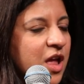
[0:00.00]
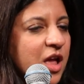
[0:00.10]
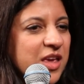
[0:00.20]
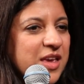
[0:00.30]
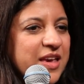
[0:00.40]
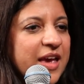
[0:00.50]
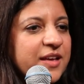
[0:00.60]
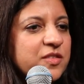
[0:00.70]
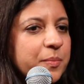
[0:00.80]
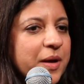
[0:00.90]
he
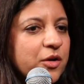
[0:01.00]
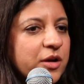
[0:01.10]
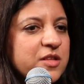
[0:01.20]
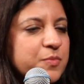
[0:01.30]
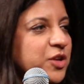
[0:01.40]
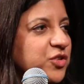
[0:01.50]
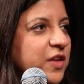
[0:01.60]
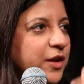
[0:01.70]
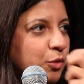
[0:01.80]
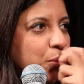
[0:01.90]
cares about it as much as
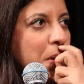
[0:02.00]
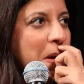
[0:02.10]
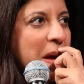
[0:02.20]
I do, right.